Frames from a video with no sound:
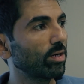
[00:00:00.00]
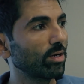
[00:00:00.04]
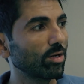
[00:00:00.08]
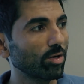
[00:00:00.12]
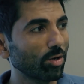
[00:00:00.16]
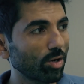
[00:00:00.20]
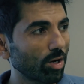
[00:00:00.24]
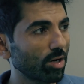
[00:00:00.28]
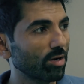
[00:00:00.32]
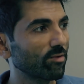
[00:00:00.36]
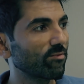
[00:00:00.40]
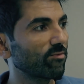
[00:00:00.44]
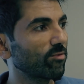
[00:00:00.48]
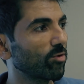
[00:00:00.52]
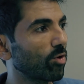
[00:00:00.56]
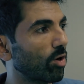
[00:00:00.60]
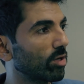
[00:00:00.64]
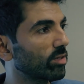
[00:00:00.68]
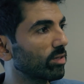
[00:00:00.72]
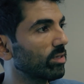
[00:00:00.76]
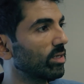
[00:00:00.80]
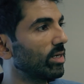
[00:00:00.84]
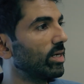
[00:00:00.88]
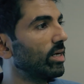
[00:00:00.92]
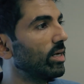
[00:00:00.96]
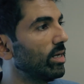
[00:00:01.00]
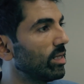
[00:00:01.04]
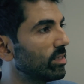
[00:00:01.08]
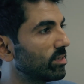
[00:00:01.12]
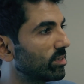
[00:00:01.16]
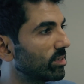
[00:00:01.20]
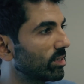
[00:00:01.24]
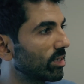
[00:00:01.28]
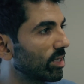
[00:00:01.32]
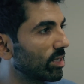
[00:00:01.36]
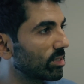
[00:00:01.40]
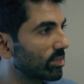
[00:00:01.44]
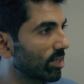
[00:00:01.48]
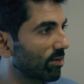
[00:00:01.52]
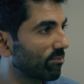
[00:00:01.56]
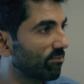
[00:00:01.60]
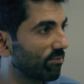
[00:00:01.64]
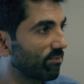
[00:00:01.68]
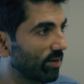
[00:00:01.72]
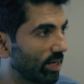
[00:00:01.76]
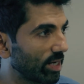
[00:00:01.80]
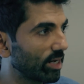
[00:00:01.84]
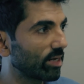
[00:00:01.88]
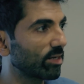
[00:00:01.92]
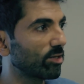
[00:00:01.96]
and a lot of northern Indian cities are
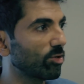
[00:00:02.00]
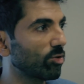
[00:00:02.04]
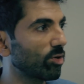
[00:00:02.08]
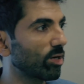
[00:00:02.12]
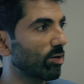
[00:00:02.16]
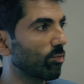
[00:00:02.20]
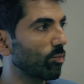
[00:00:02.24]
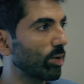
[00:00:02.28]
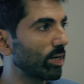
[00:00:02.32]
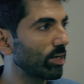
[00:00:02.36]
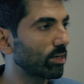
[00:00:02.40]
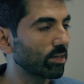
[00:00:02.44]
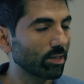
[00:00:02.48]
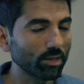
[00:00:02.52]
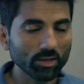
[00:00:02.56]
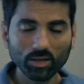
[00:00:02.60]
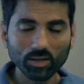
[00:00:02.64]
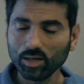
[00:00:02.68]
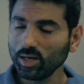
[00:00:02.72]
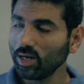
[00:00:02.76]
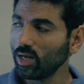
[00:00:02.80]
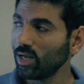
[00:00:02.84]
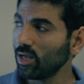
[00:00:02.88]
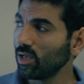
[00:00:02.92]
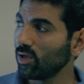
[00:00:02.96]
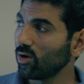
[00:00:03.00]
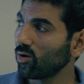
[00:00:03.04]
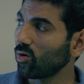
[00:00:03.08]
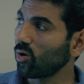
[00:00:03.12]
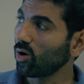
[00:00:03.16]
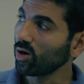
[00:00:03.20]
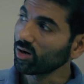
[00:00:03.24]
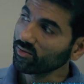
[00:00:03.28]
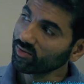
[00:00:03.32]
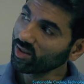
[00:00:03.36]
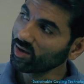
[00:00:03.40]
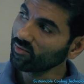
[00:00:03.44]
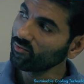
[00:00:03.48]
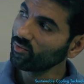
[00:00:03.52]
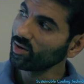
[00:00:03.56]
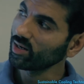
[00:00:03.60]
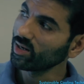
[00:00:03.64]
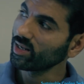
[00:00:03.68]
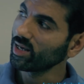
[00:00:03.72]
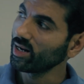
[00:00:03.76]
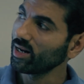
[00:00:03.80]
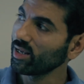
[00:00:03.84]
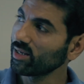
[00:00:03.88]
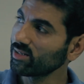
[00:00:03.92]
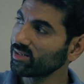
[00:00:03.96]
feeling during winter. All of them
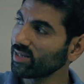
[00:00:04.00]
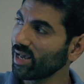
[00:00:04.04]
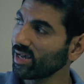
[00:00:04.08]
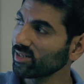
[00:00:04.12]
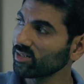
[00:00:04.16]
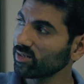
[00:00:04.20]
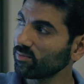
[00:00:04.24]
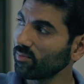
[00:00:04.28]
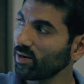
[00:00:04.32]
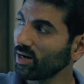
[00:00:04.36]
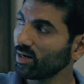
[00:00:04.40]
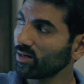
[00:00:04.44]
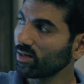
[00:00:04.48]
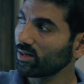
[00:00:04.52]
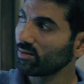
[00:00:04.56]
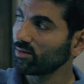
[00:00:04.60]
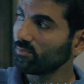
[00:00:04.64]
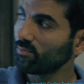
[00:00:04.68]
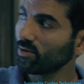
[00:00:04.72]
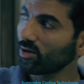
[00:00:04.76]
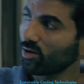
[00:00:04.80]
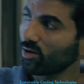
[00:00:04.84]
will get exacerbated